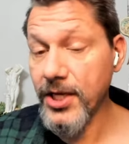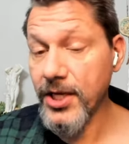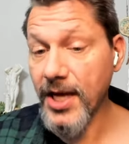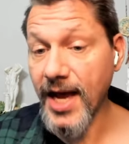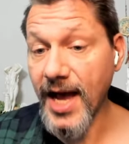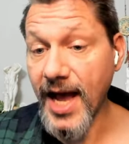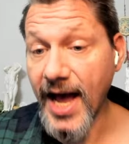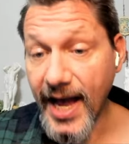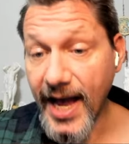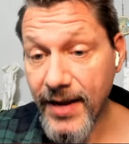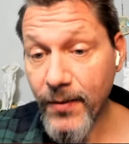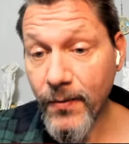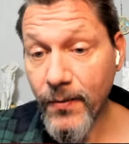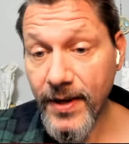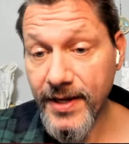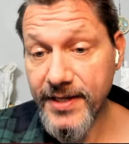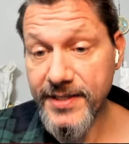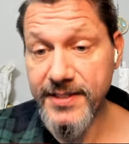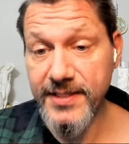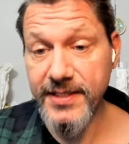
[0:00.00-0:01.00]
I
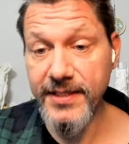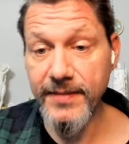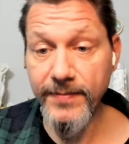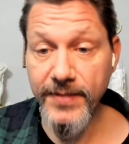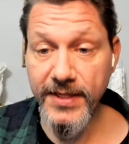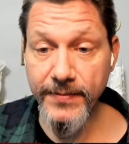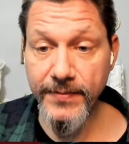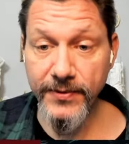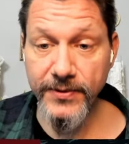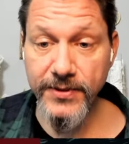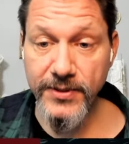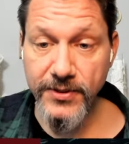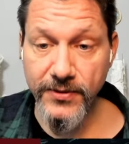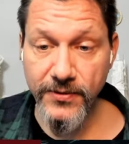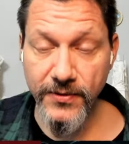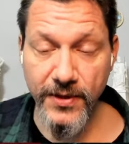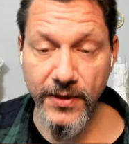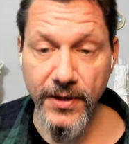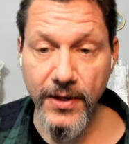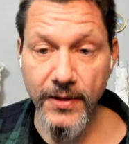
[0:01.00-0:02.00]
want to see people do
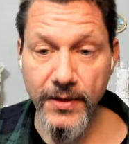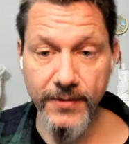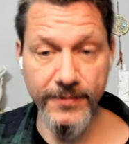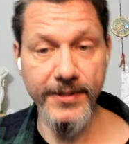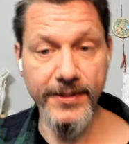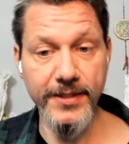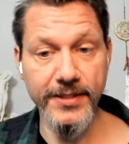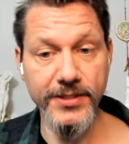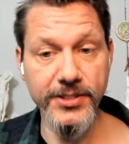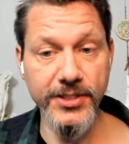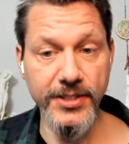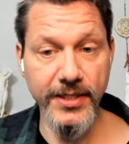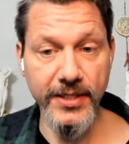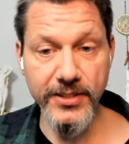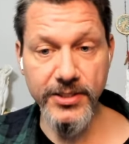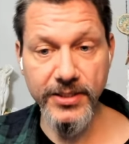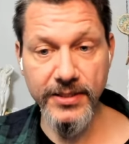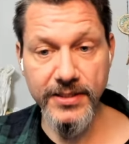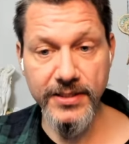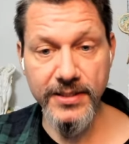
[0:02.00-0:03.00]
their own
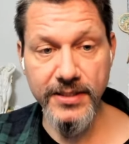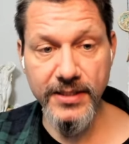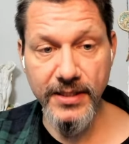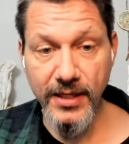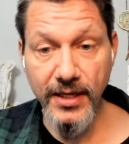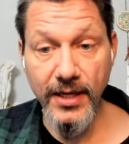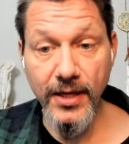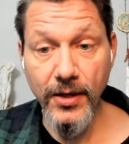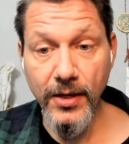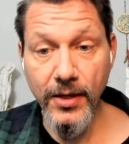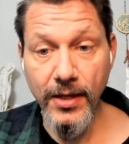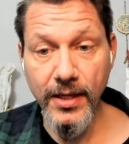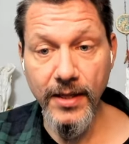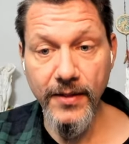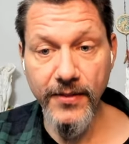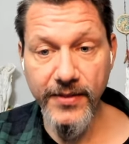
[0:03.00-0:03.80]
initiations. The